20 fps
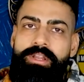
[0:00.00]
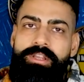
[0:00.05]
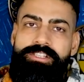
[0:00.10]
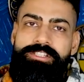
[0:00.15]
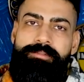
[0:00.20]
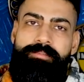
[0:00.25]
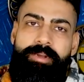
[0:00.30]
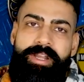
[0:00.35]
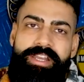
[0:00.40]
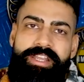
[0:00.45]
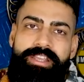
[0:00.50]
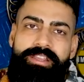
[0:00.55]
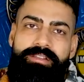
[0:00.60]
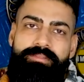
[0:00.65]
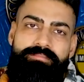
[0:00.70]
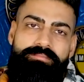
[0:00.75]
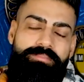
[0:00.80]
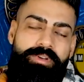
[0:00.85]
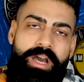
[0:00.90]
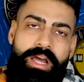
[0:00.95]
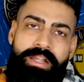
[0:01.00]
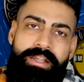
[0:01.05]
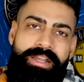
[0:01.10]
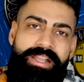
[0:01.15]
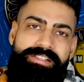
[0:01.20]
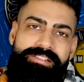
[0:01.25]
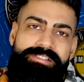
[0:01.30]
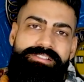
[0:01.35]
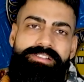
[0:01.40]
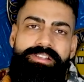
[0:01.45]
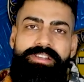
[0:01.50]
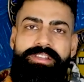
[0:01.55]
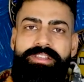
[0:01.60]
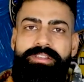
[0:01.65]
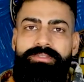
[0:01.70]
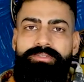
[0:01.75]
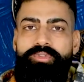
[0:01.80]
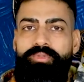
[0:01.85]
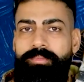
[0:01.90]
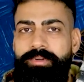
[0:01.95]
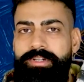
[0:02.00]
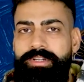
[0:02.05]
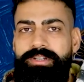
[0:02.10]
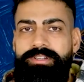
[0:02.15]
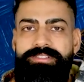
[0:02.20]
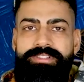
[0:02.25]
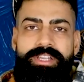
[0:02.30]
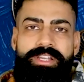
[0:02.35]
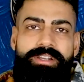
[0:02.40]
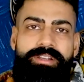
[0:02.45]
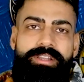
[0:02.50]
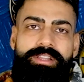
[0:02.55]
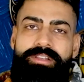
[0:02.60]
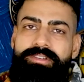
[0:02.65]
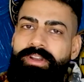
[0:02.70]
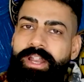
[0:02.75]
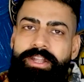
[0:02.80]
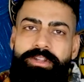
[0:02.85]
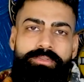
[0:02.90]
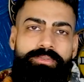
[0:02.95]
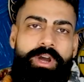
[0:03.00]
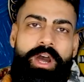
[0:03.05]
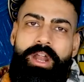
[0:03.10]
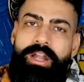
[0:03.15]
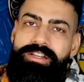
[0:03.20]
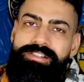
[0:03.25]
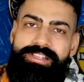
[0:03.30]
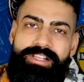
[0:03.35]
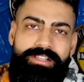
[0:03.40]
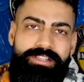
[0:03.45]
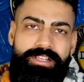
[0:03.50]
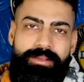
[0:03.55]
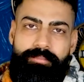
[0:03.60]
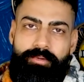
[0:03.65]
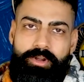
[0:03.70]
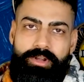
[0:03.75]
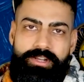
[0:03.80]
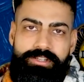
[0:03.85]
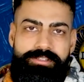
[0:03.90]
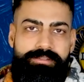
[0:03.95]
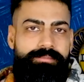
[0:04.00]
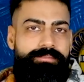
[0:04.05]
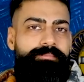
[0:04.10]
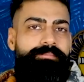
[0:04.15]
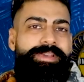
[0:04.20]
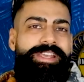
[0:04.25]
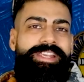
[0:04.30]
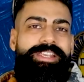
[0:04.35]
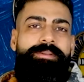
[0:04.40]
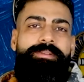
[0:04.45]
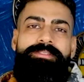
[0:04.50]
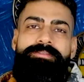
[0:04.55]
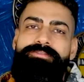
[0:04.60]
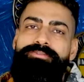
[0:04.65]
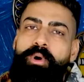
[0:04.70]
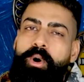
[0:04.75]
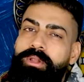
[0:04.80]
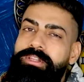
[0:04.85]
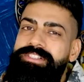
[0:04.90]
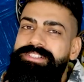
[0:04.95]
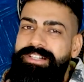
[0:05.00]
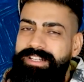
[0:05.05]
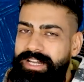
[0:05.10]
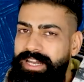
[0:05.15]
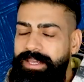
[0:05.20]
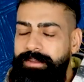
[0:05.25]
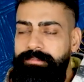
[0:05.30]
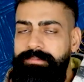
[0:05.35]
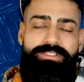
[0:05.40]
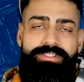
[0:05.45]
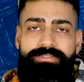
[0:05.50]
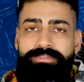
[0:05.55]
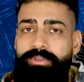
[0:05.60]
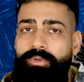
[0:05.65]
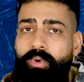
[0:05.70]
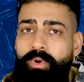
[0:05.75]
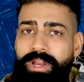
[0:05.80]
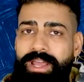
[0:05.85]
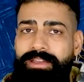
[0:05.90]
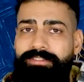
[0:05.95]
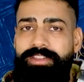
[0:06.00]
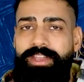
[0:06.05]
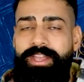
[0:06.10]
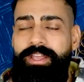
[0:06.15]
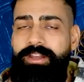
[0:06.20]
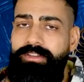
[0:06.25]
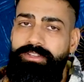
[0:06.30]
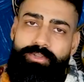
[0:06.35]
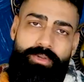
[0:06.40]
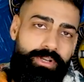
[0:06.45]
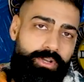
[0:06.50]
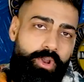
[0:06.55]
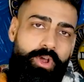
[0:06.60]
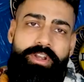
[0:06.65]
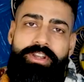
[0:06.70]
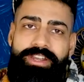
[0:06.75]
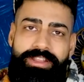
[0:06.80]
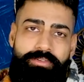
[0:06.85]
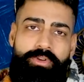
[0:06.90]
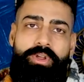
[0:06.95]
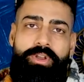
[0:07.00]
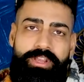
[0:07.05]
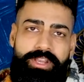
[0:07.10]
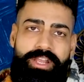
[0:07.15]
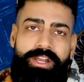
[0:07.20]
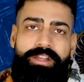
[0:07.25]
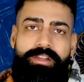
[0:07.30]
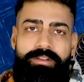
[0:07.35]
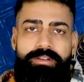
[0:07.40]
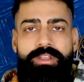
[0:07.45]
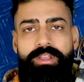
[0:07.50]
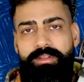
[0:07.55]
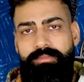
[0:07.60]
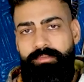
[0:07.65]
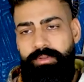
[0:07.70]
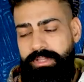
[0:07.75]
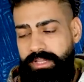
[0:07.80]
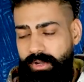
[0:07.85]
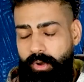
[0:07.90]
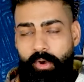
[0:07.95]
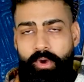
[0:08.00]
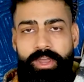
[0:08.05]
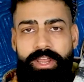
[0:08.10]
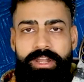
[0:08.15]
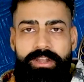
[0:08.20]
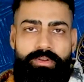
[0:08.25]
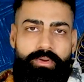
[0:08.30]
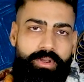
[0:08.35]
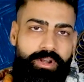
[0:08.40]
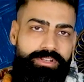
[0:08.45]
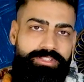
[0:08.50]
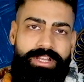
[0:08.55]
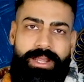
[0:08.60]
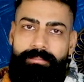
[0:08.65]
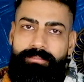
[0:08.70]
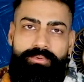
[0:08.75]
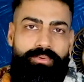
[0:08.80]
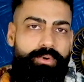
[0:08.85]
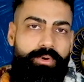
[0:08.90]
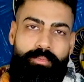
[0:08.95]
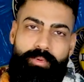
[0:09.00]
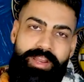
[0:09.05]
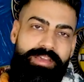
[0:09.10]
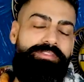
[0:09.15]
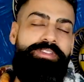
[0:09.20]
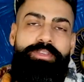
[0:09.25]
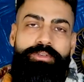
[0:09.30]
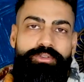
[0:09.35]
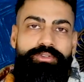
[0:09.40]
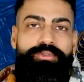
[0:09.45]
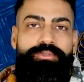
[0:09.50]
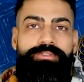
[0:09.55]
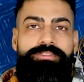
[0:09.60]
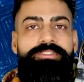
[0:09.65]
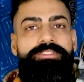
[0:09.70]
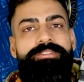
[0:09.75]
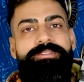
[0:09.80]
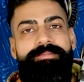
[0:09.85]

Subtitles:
spreading unnecessary rumors and trying to hard sell their products, making false claims. If you don't have hair, you're never gonna get it with an oil or a shampoo or whatever you use.